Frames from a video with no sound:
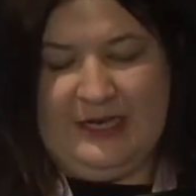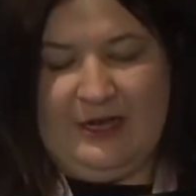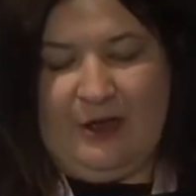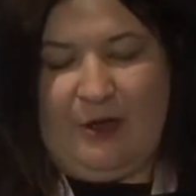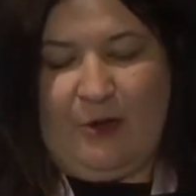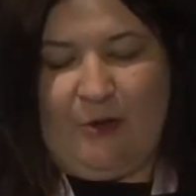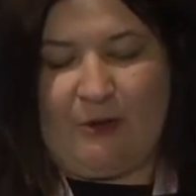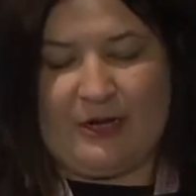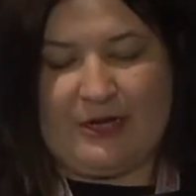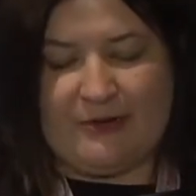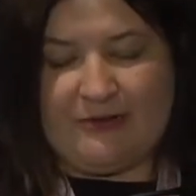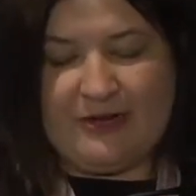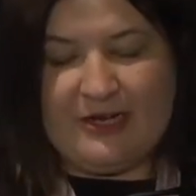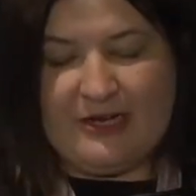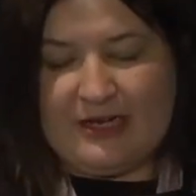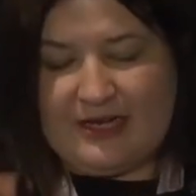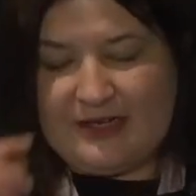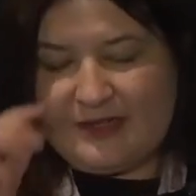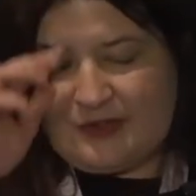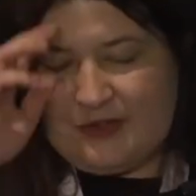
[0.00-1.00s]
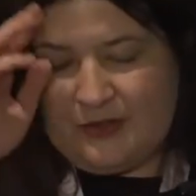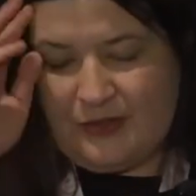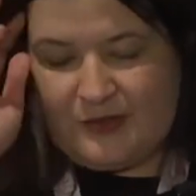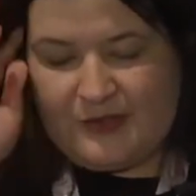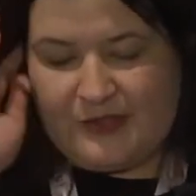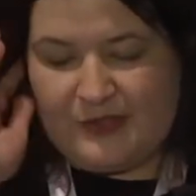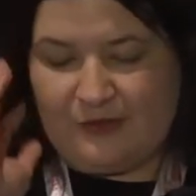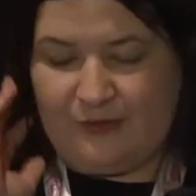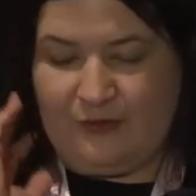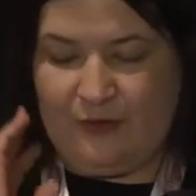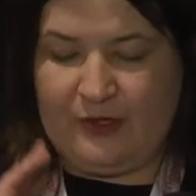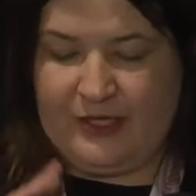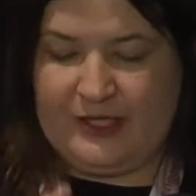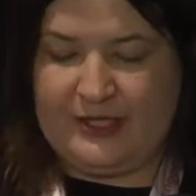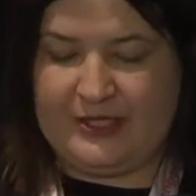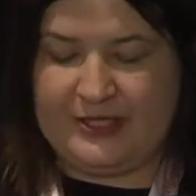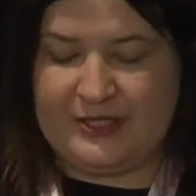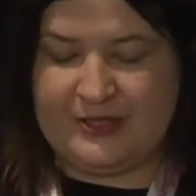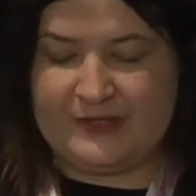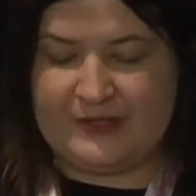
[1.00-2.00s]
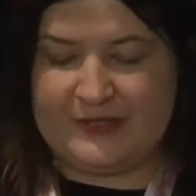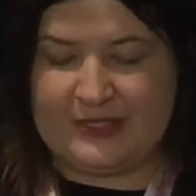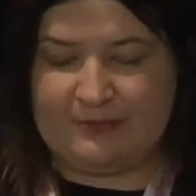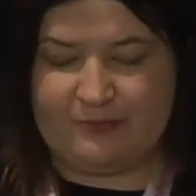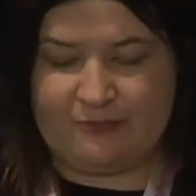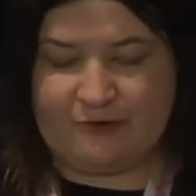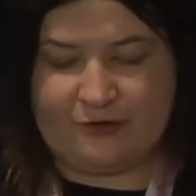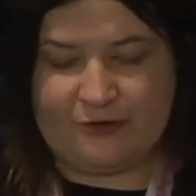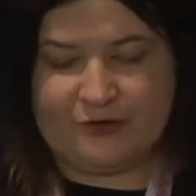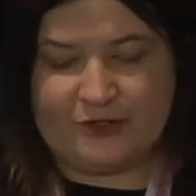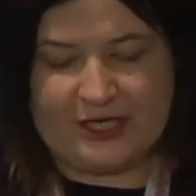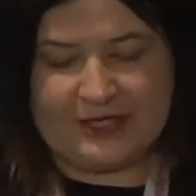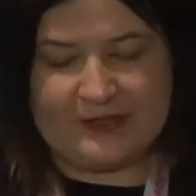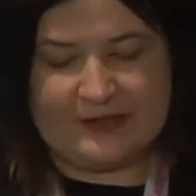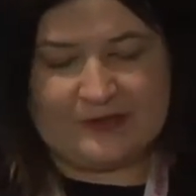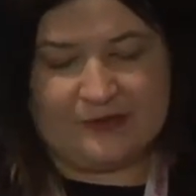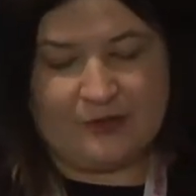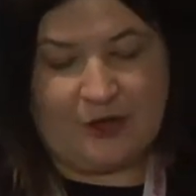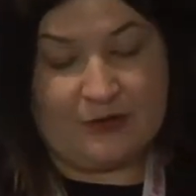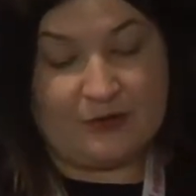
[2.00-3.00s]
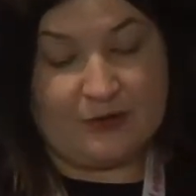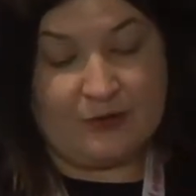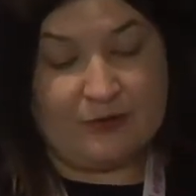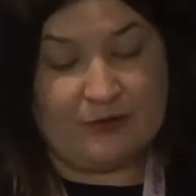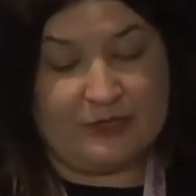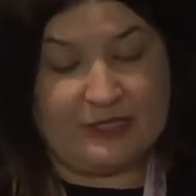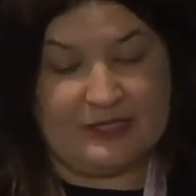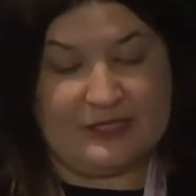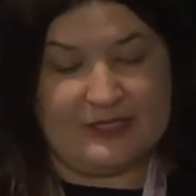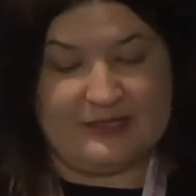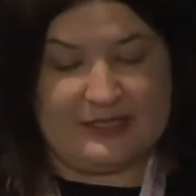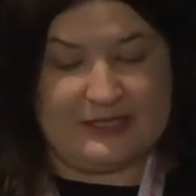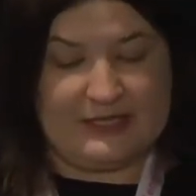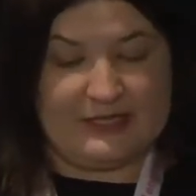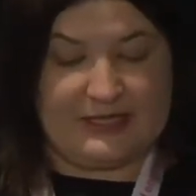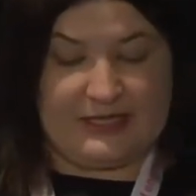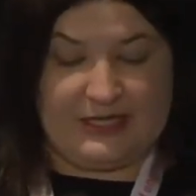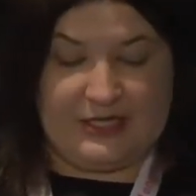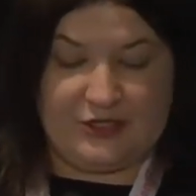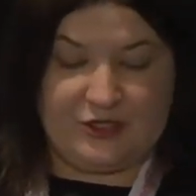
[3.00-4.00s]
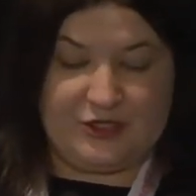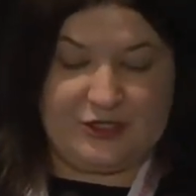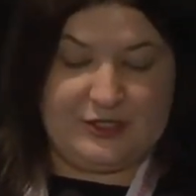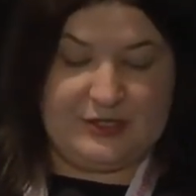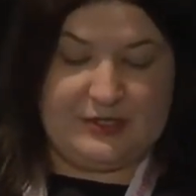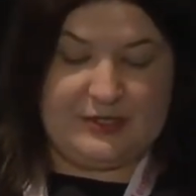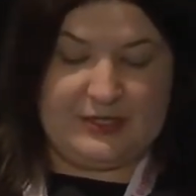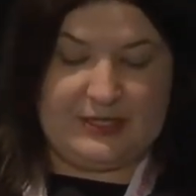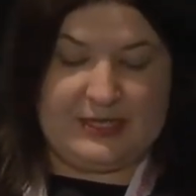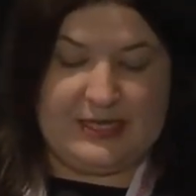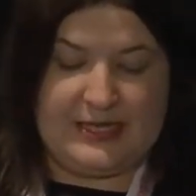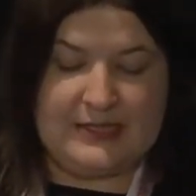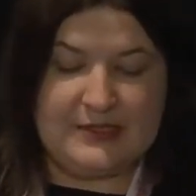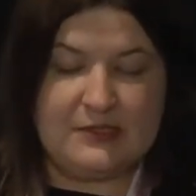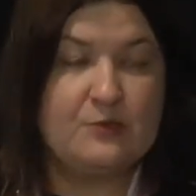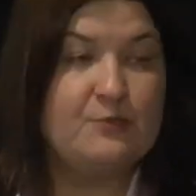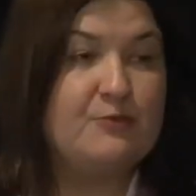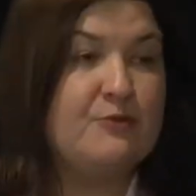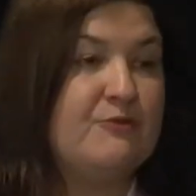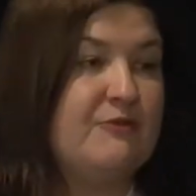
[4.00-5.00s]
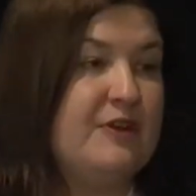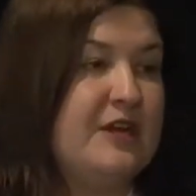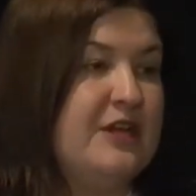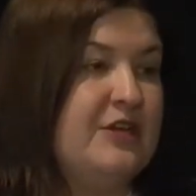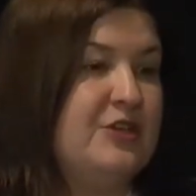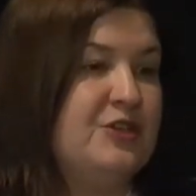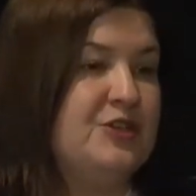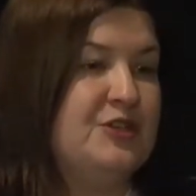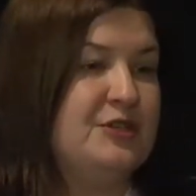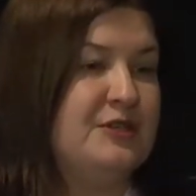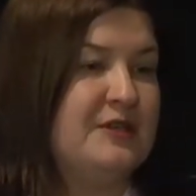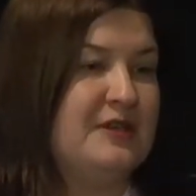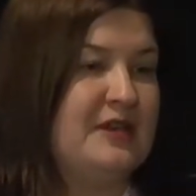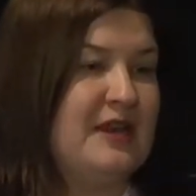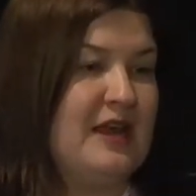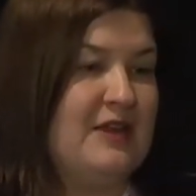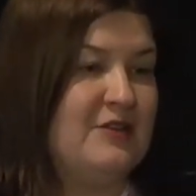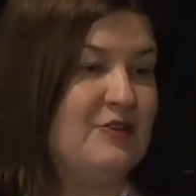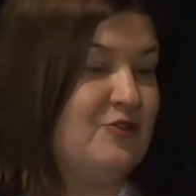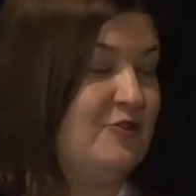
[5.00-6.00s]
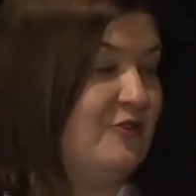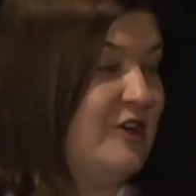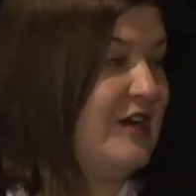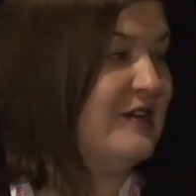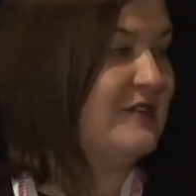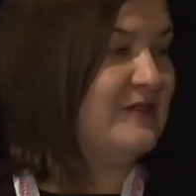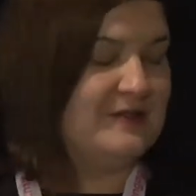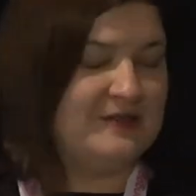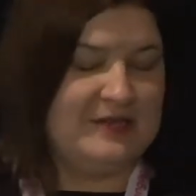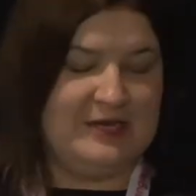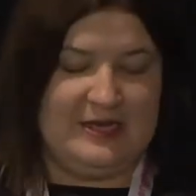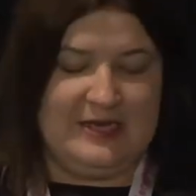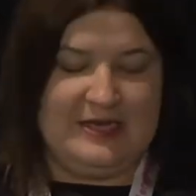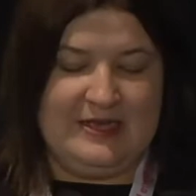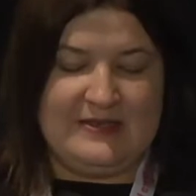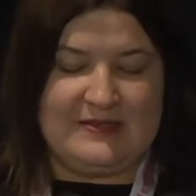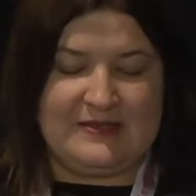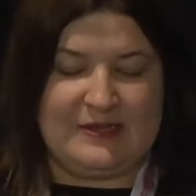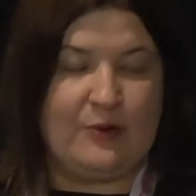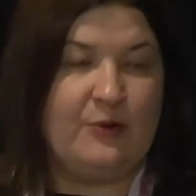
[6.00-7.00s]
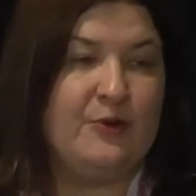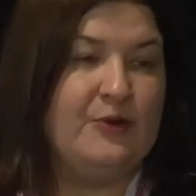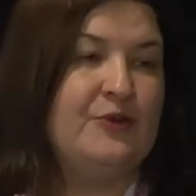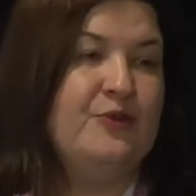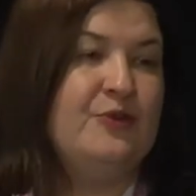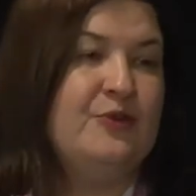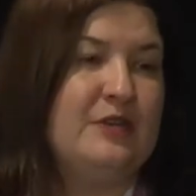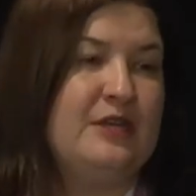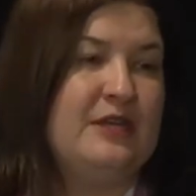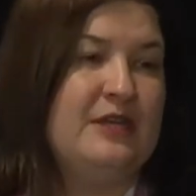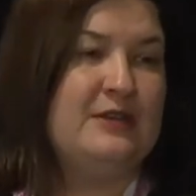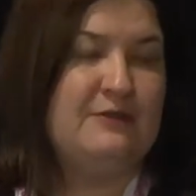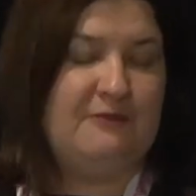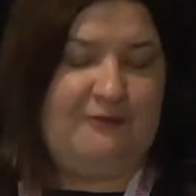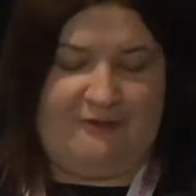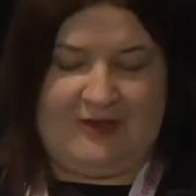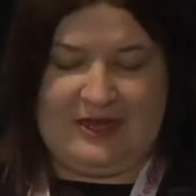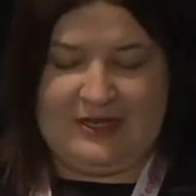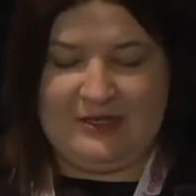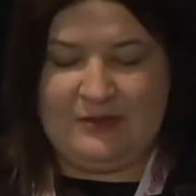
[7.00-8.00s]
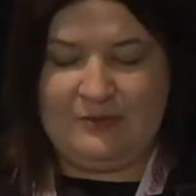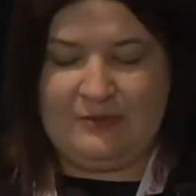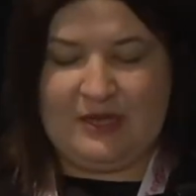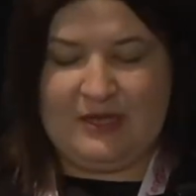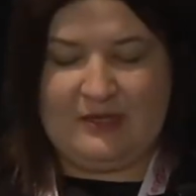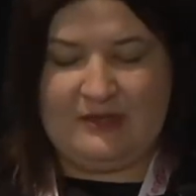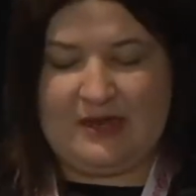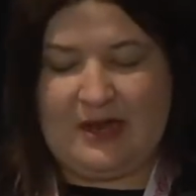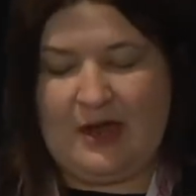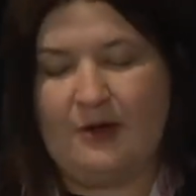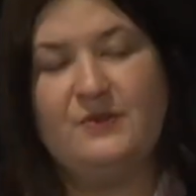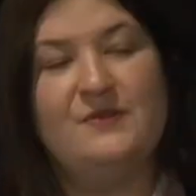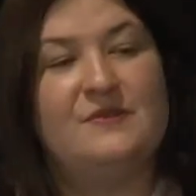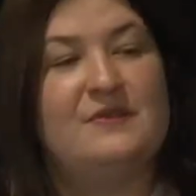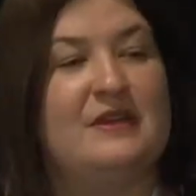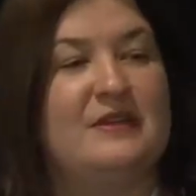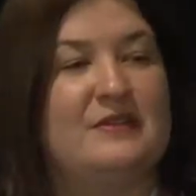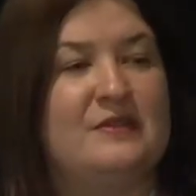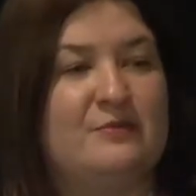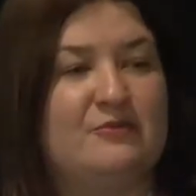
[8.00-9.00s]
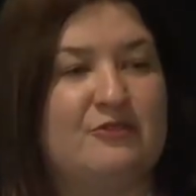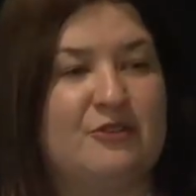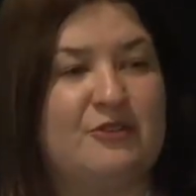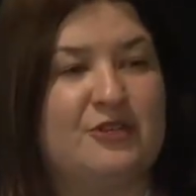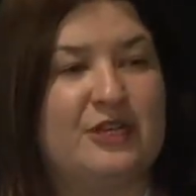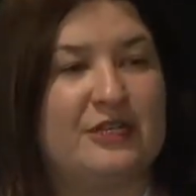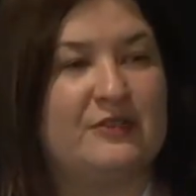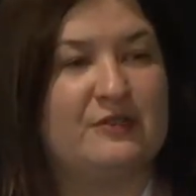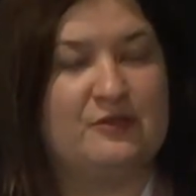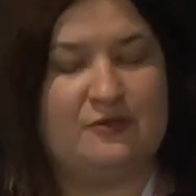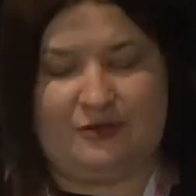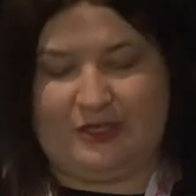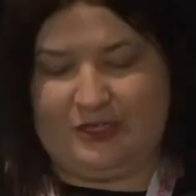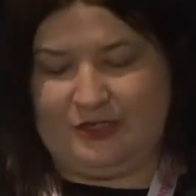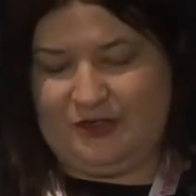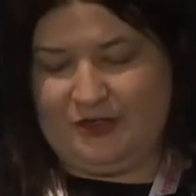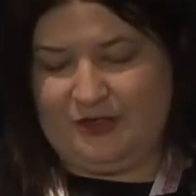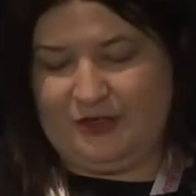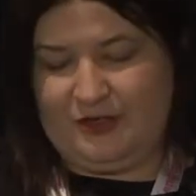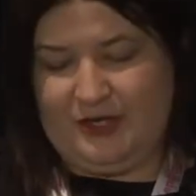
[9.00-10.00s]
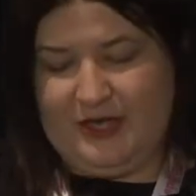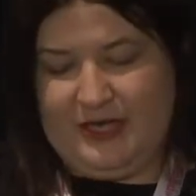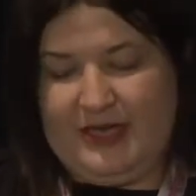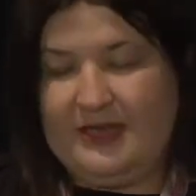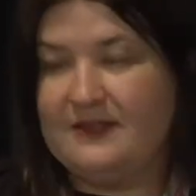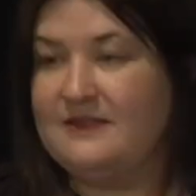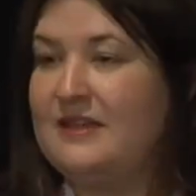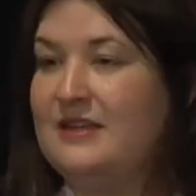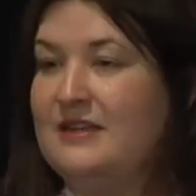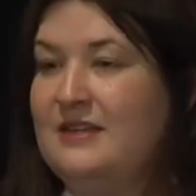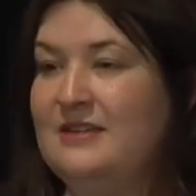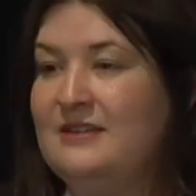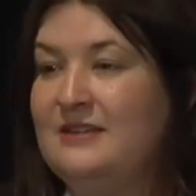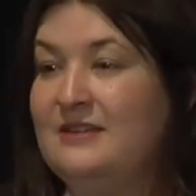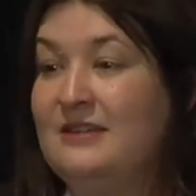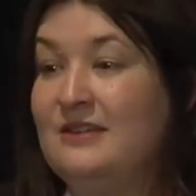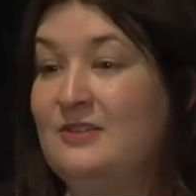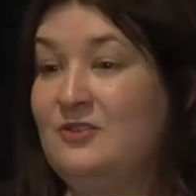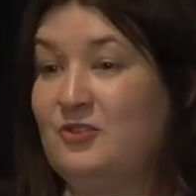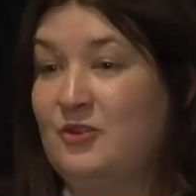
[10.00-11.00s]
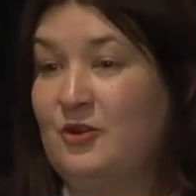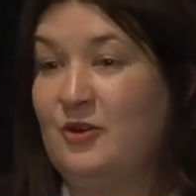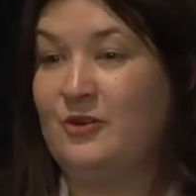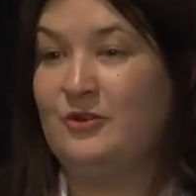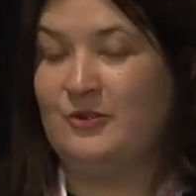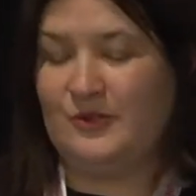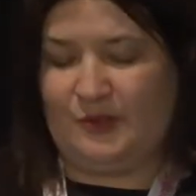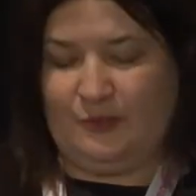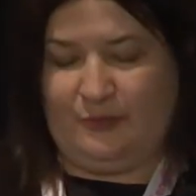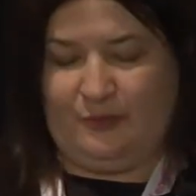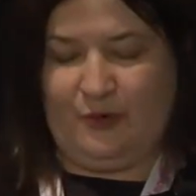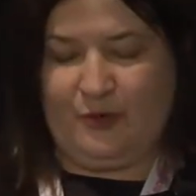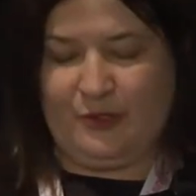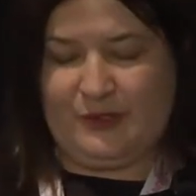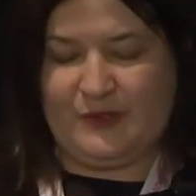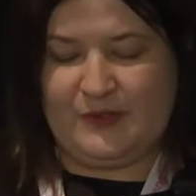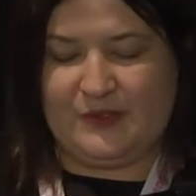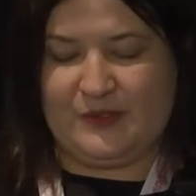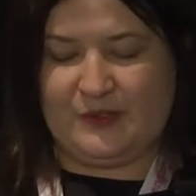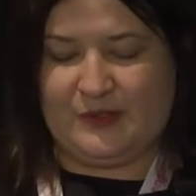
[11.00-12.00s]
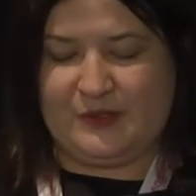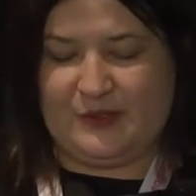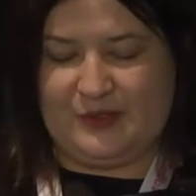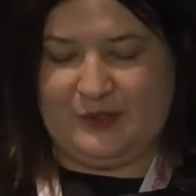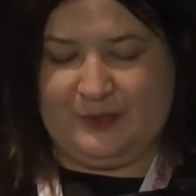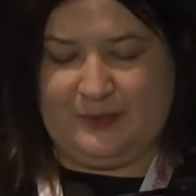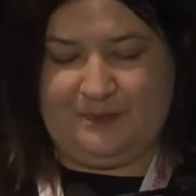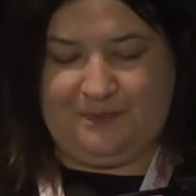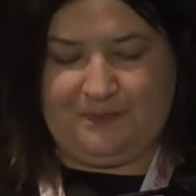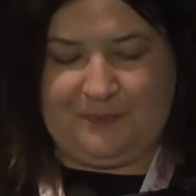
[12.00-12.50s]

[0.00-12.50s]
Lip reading: What I realized during these 4 years that projects not only need dedication, inspiration, and trust, they also need a fundament outside the project structure. They need an internal support system